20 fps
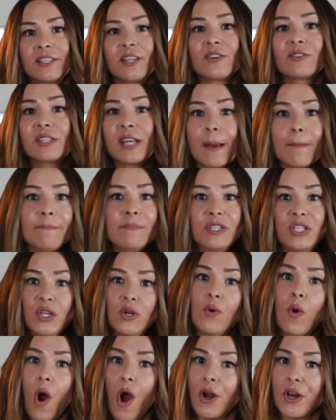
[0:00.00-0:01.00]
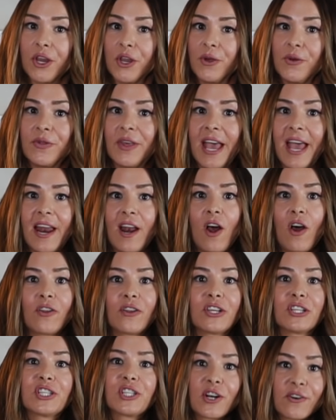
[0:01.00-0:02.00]
So some do argue that
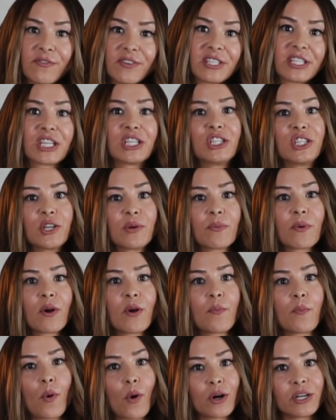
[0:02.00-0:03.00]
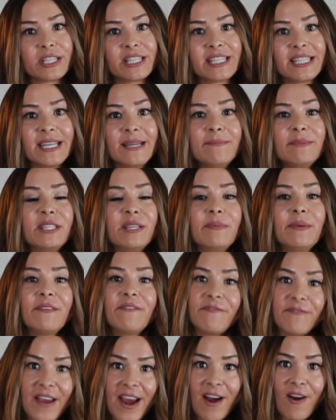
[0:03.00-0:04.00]
on the surface, Consumer Reports seems to be
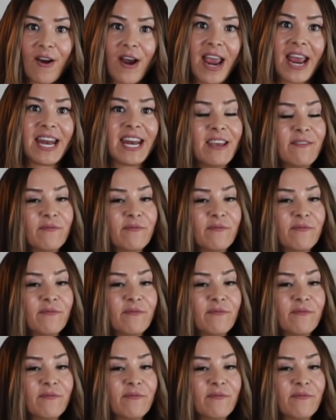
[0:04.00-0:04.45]
fair and